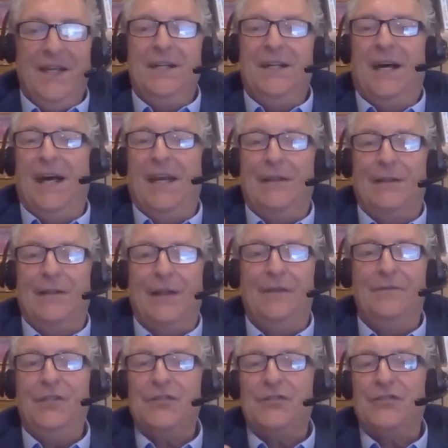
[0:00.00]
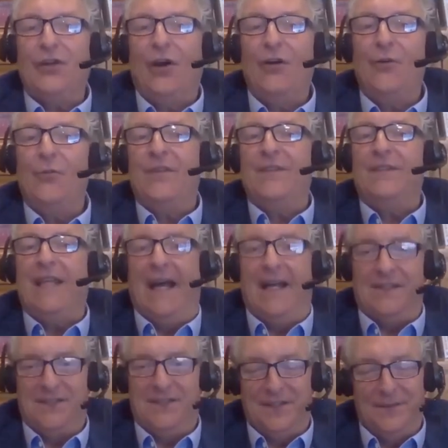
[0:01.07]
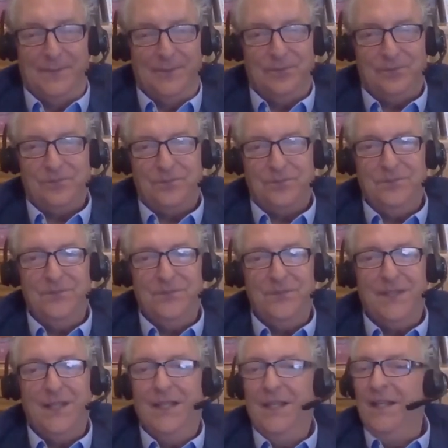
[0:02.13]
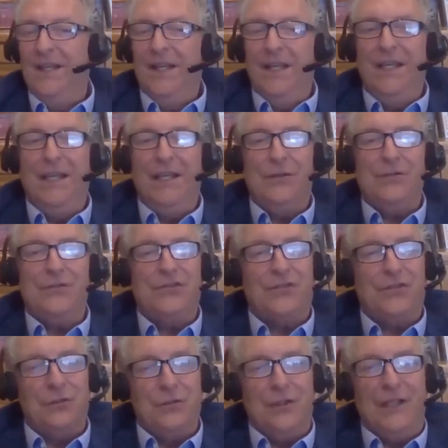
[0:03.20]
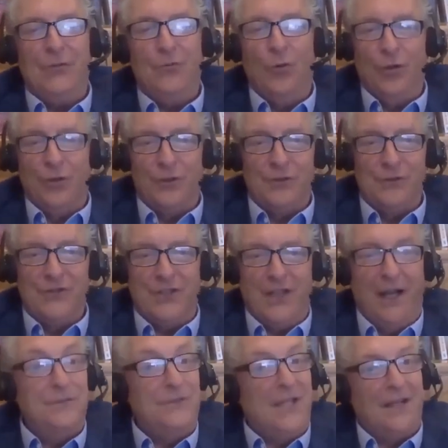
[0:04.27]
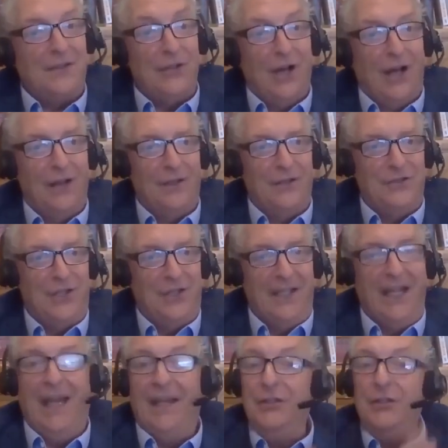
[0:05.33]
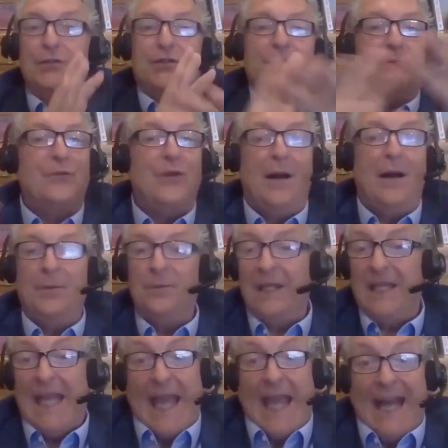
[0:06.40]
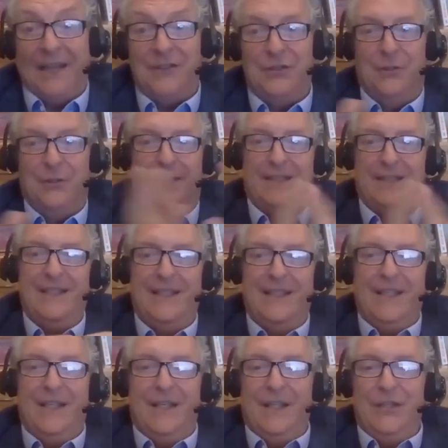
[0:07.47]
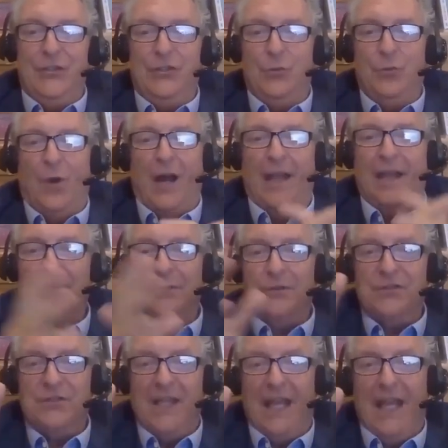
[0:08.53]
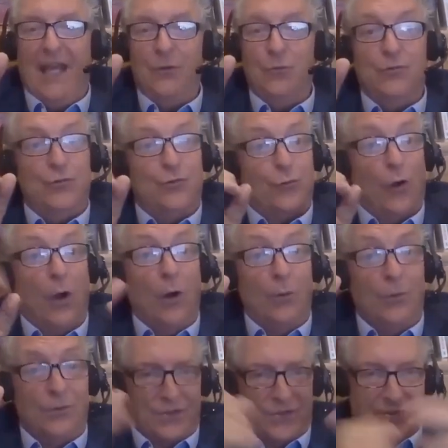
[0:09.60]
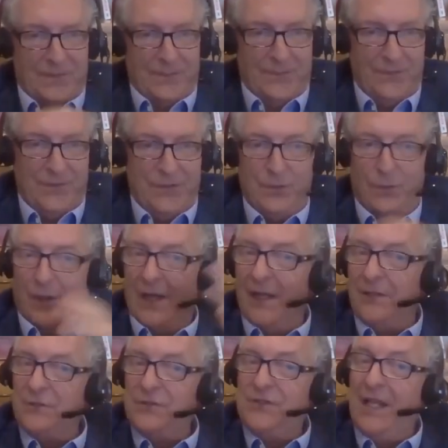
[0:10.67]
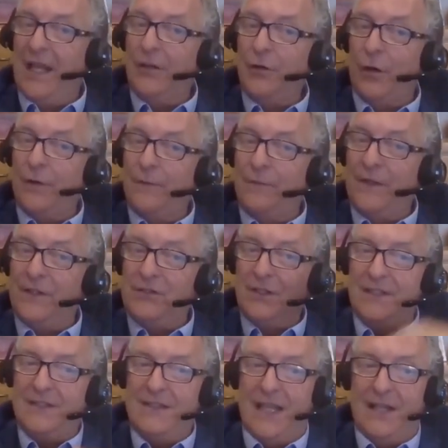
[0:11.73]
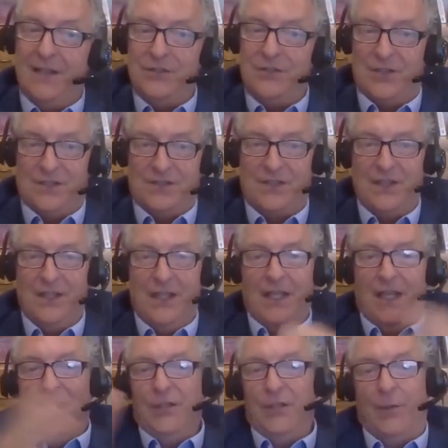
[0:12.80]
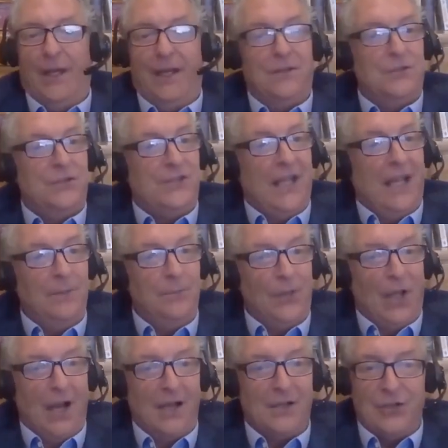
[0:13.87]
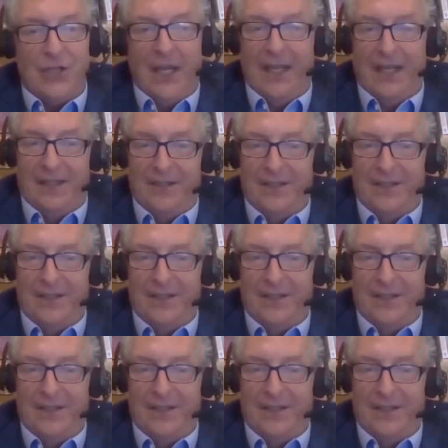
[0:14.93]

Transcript: I'd love to start with a test. Here's 30 words of technology, and you could probably add to it. Do I understand drones? Do I understand artificial intelligence? Do I understand blockchain?